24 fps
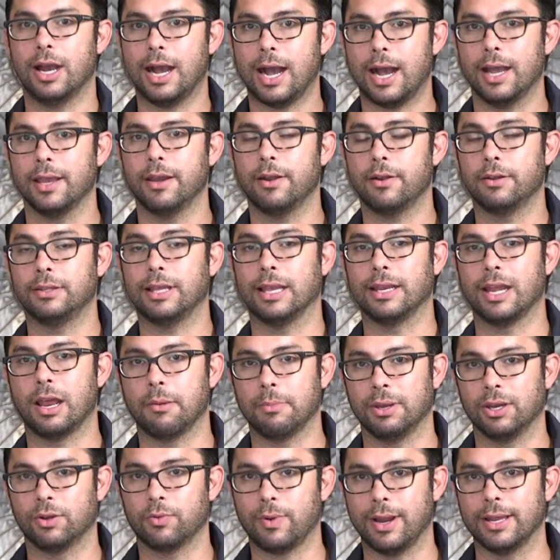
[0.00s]
higher
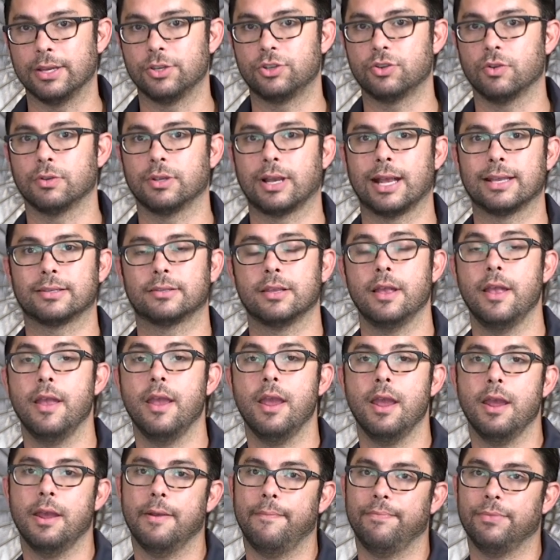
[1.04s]
dynamic range. So
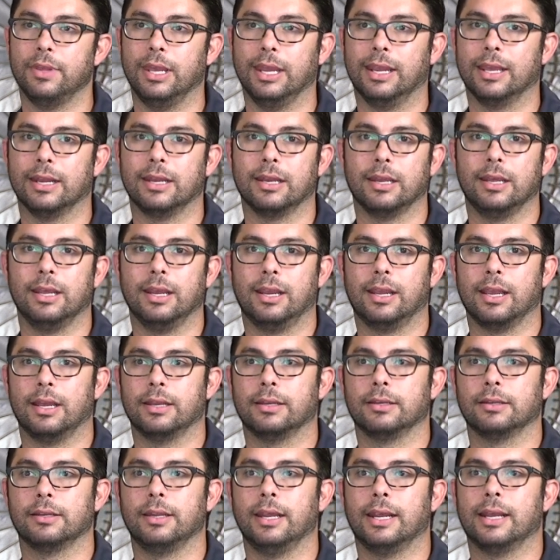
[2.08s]
it
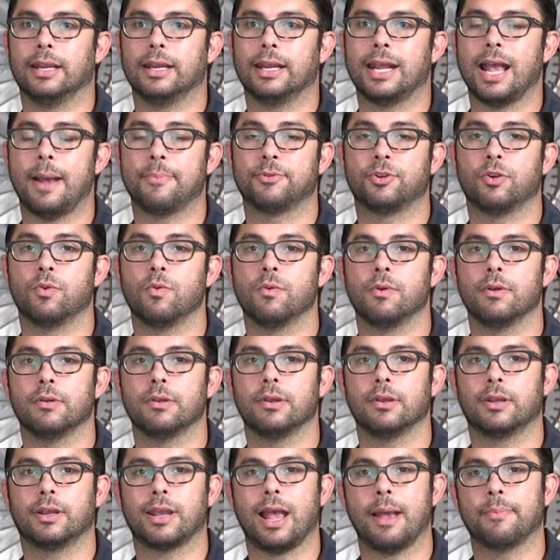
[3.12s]
can
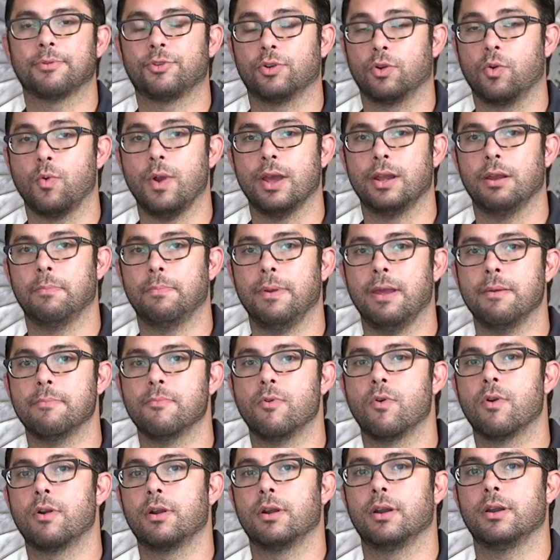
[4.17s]
capture quite a bit
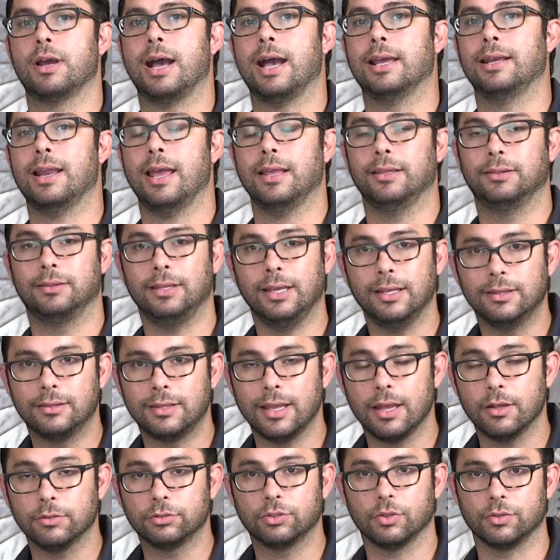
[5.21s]
more highlight
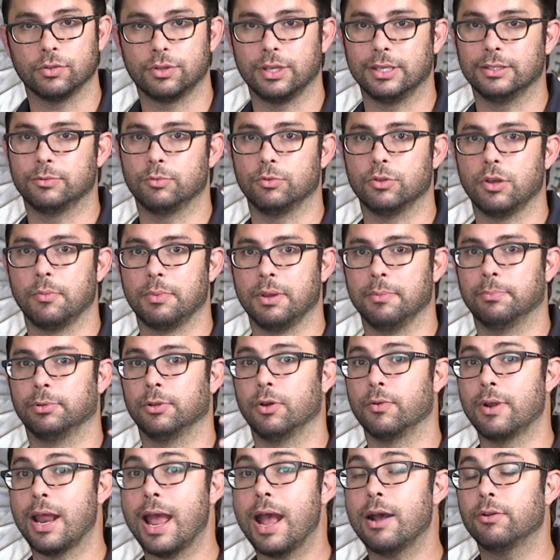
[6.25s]
detail, so things will not be
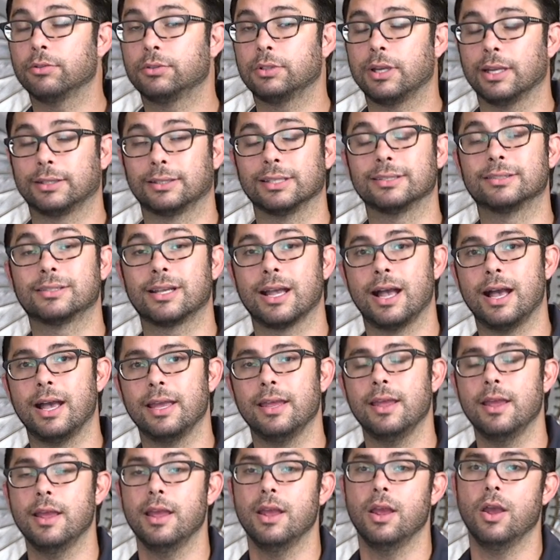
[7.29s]
blown out like the
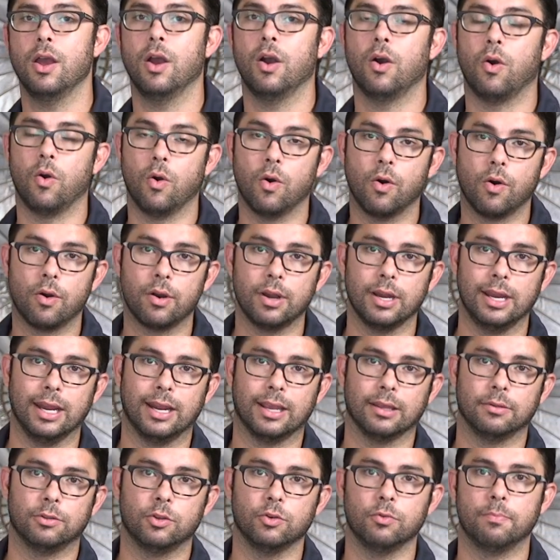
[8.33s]
sky, or it
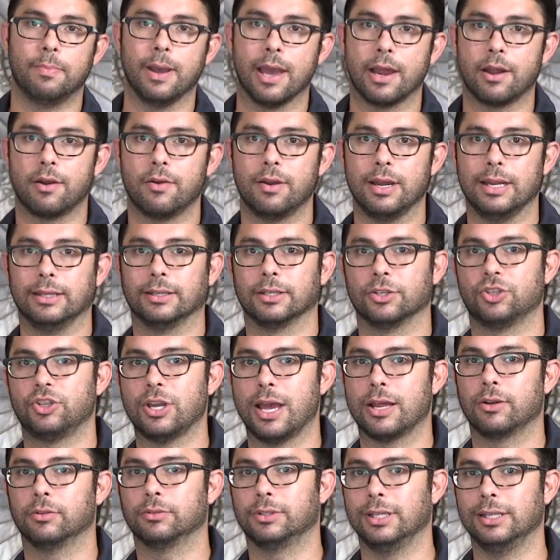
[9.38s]
can do better in the
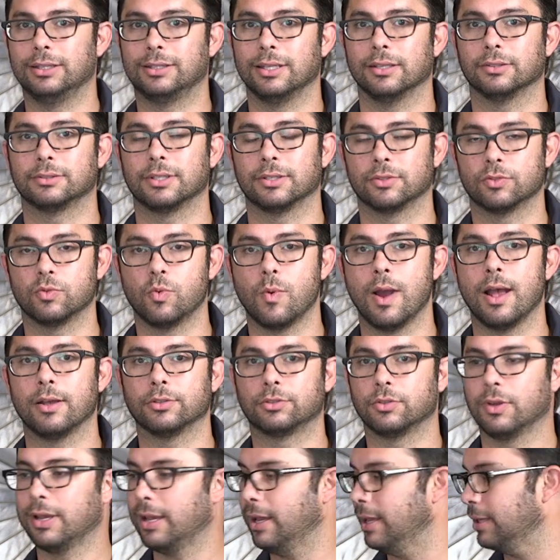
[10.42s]
shadow details as well.
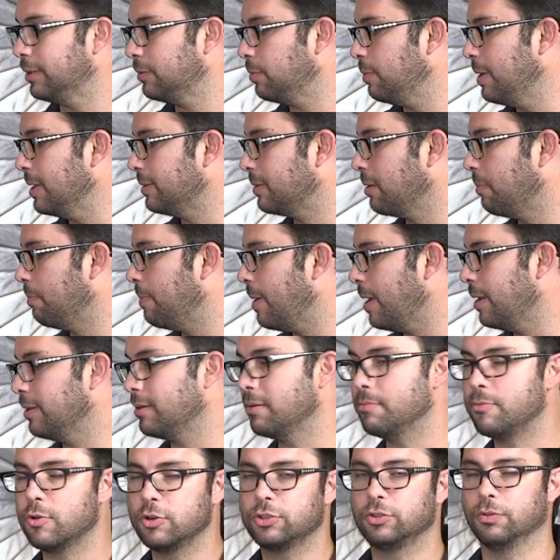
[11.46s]
So it's
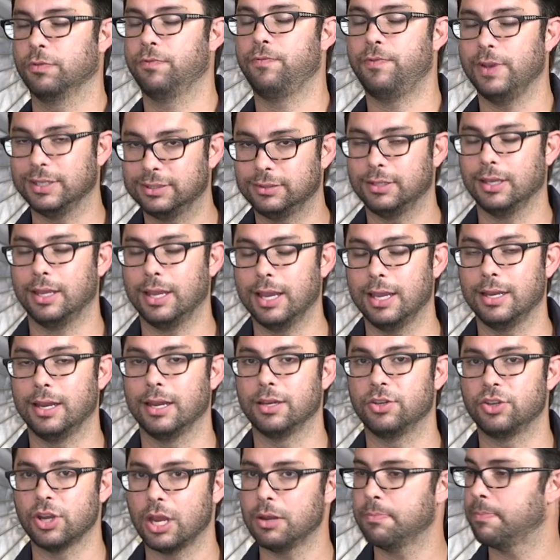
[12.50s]
a more
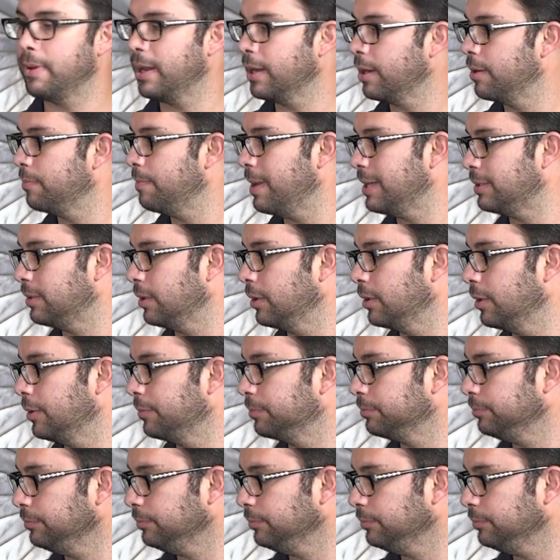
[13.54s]
sophisticated JPEG basically.